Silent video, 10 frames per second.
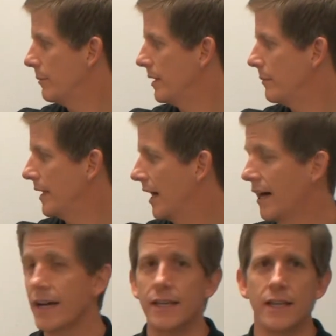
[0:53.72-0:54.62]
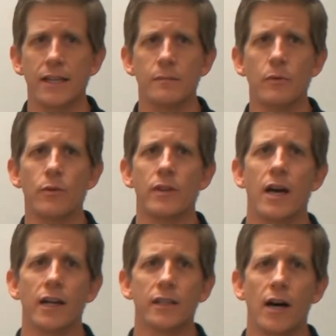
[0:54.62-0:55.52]
P P I at d s booth
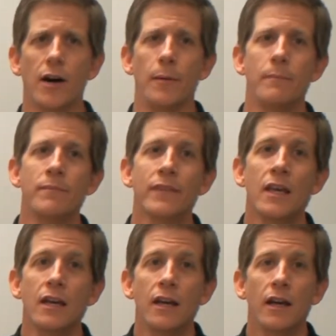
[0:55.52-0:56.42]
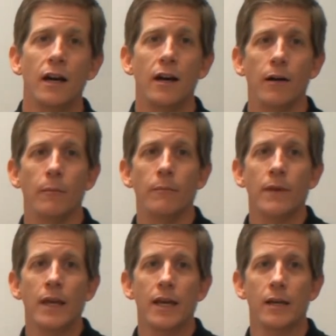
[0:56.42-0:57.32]
dot com. Um,
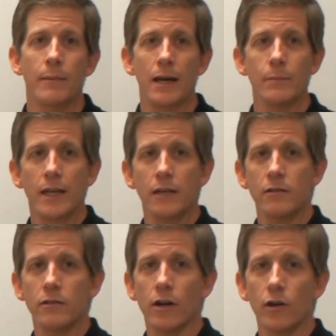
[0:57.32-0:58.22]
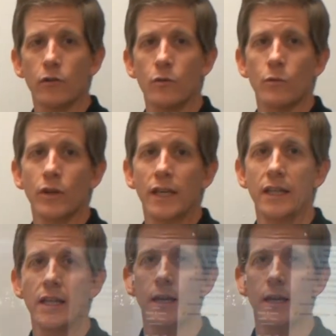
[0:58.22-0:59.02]
in about a minute, Darkroom will get the